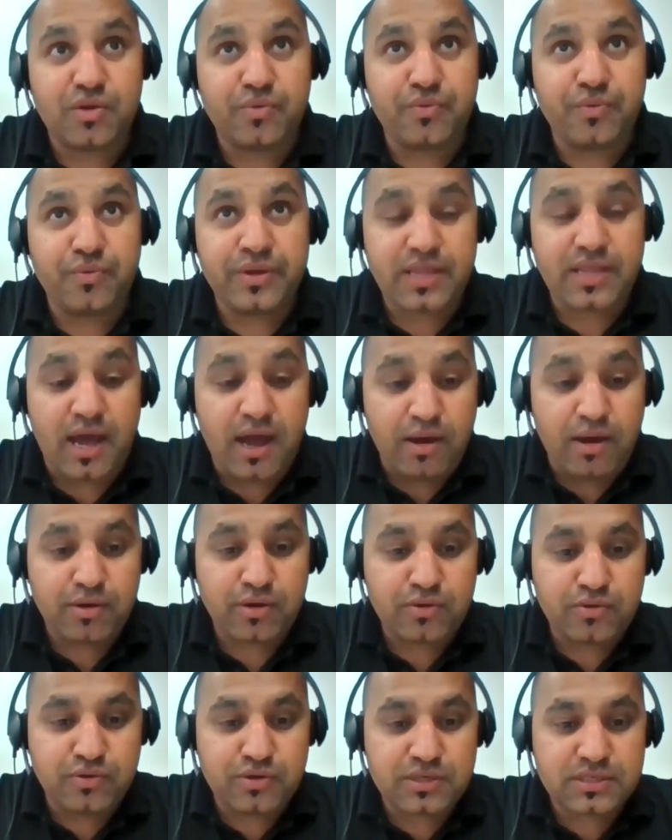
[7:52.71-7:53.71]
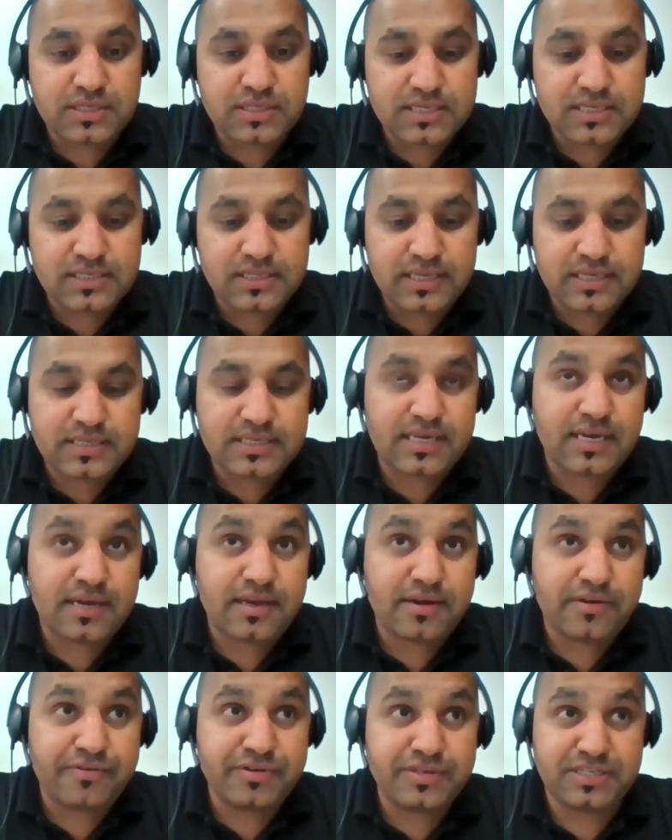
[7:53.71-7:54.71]
With our courses,
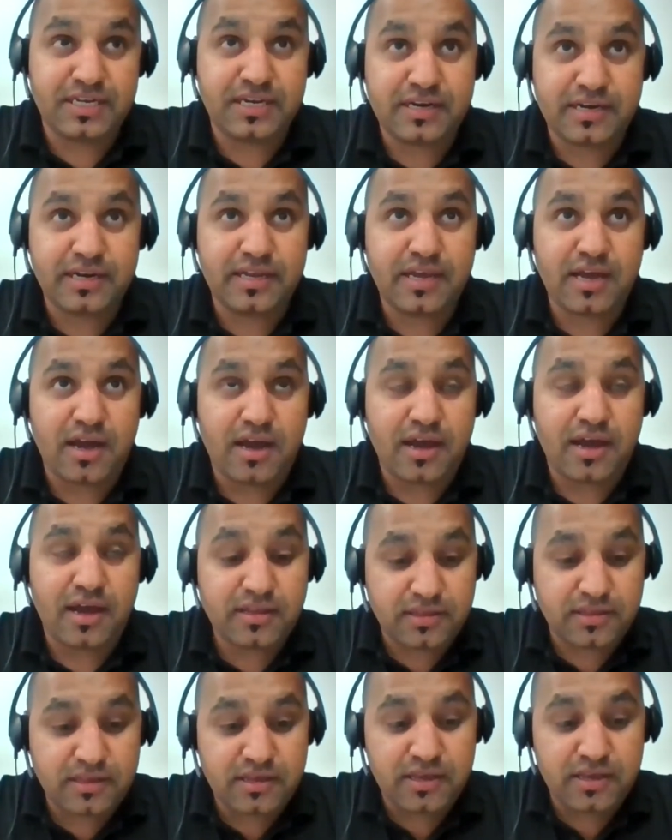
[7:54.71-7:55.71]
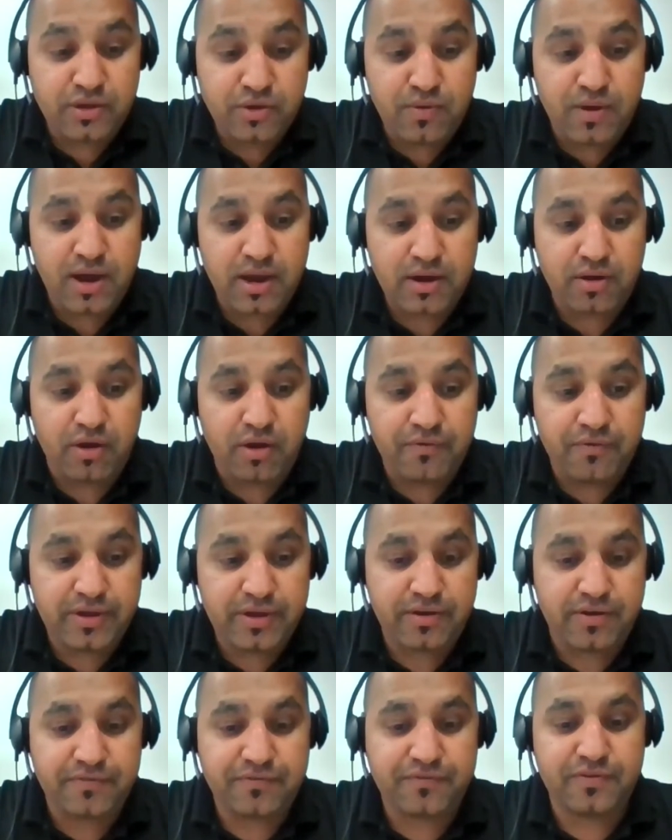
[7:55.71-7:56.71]
Diksha, recently, I think you are aware
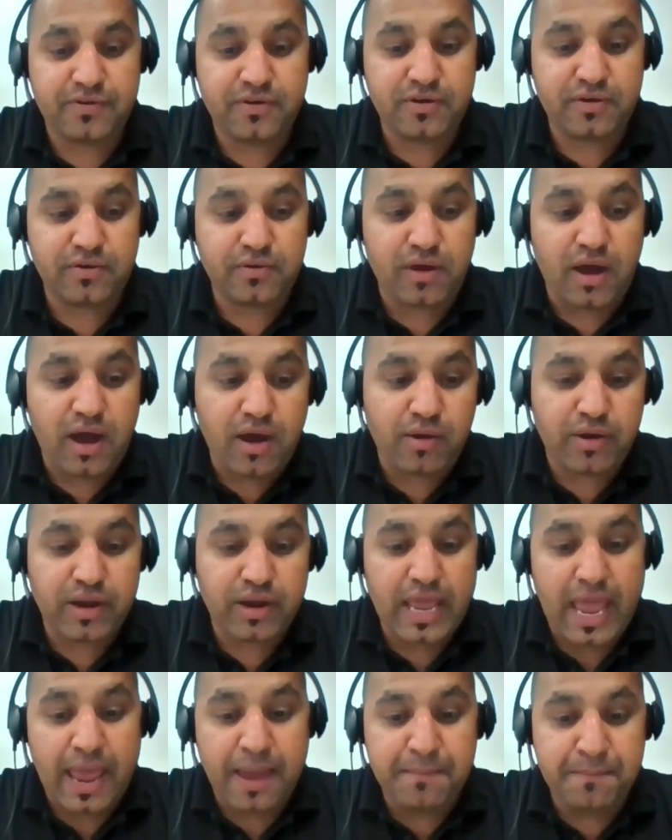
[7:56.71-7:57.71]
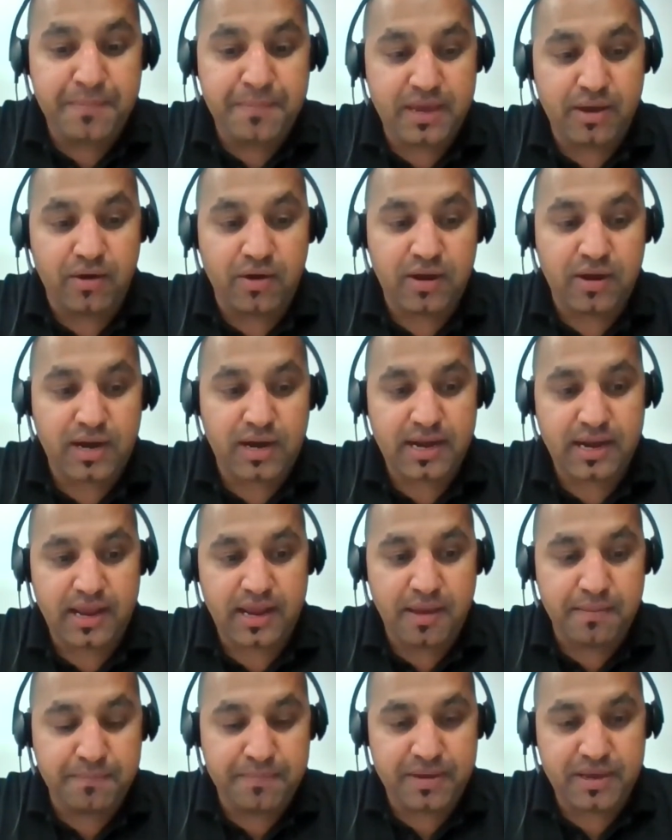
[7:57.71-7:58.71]
of our MBA, online
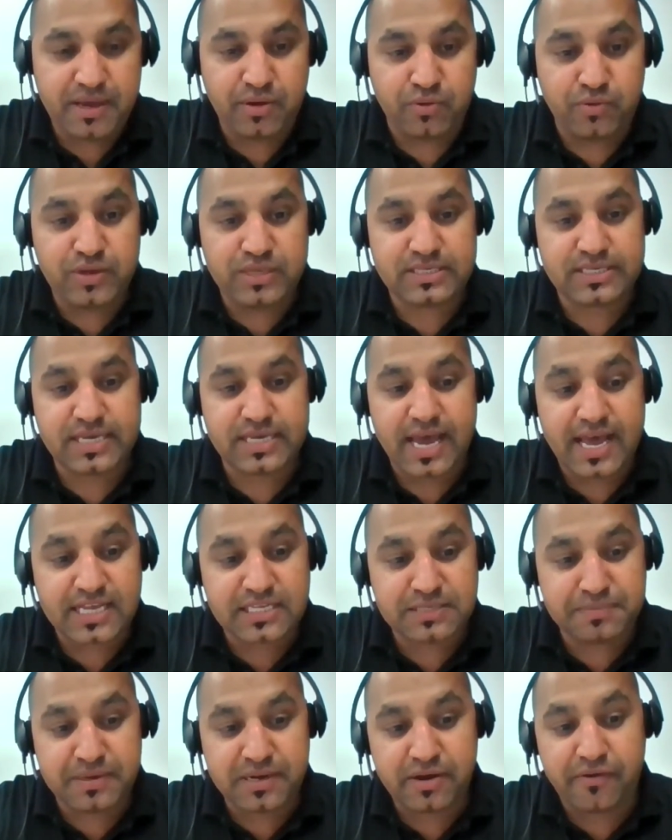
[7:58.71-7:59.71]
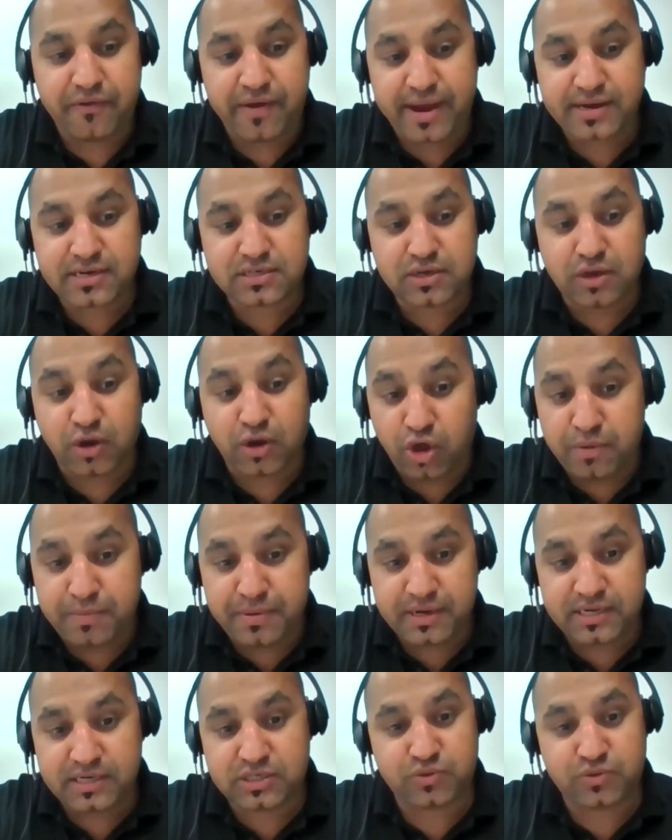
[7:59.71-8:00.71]
MBA, which has been ranked
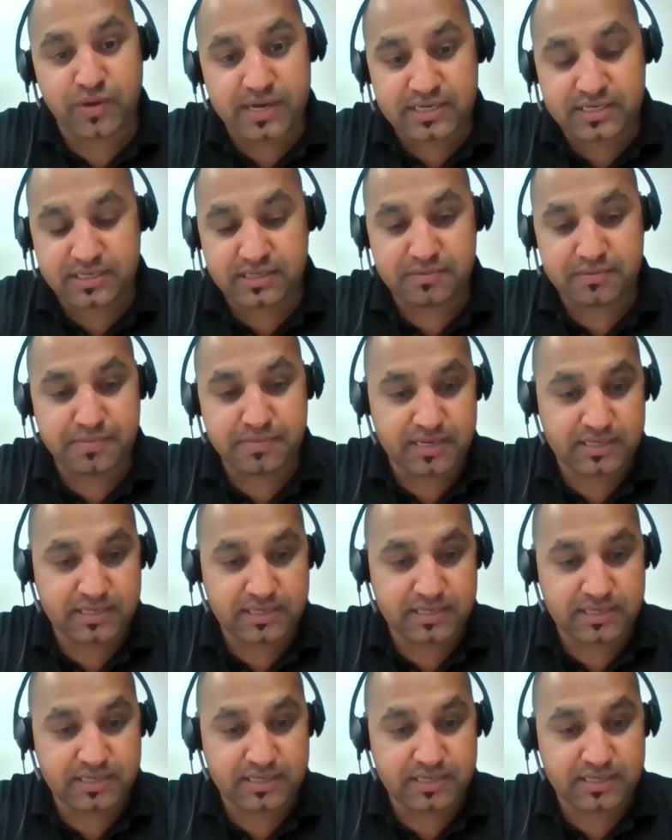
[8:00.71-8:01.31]
globally 20th by